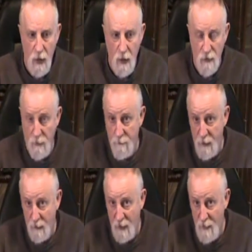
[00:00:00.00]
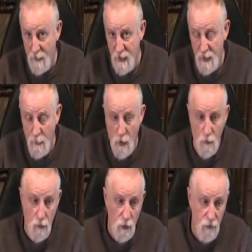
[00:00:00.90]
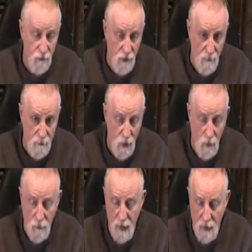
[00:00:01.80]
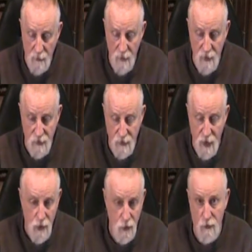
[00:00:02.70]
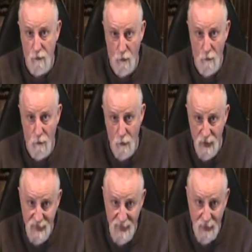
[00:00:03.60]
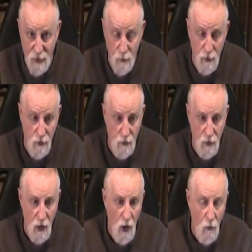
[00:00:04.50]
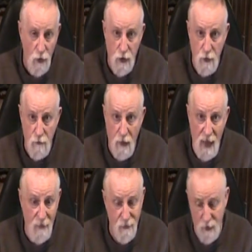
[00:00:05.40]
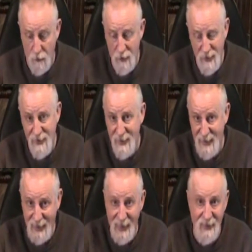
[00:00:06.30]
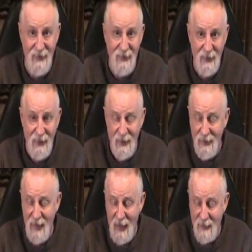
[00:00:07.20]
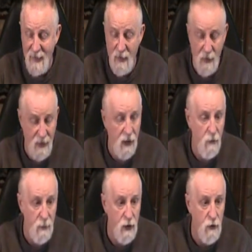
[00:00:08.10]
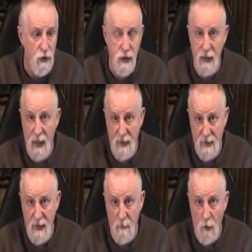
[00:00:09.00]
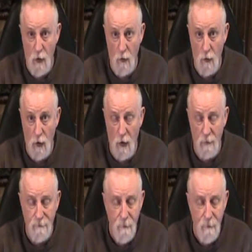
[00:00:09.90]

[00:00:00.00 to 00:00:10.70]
Some fields have a DMR rule, some don't. Now this shoots 446 with 2.5, so this is in that, it could be used in that DMR role.